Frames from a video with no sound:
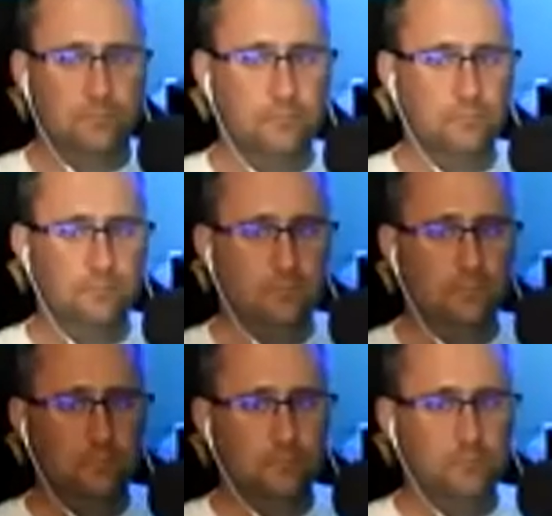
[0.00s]

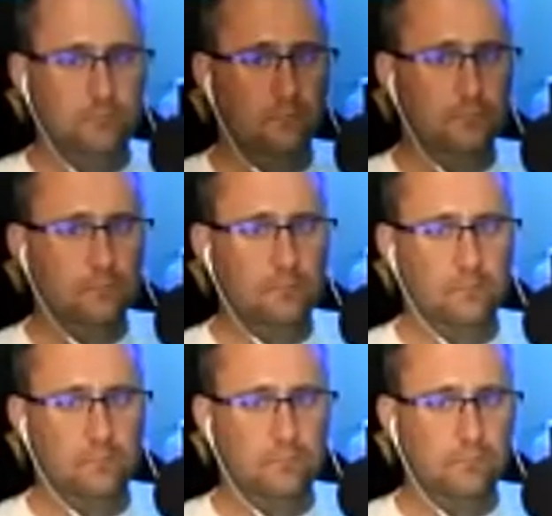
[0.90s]

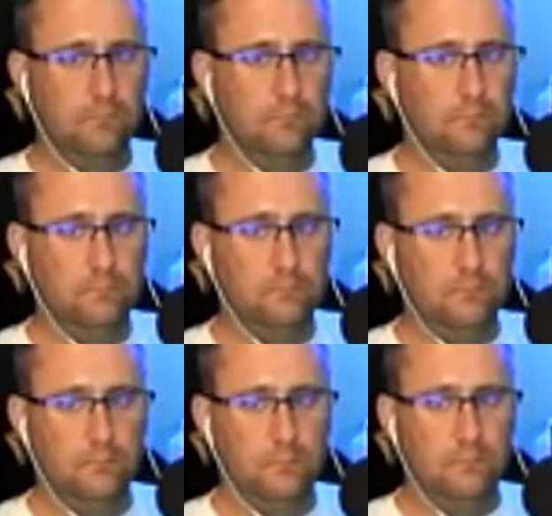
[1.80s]

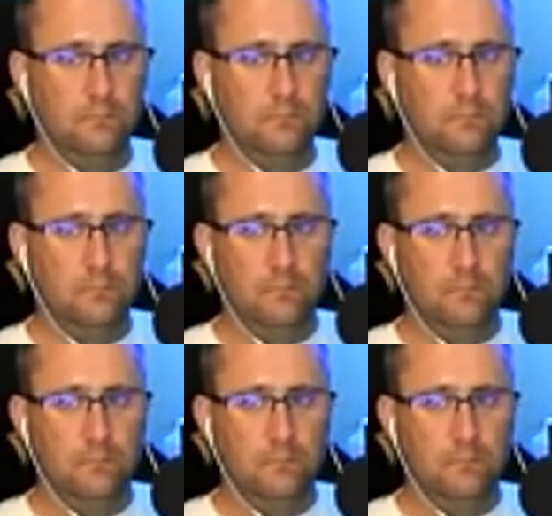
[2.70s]
(silent)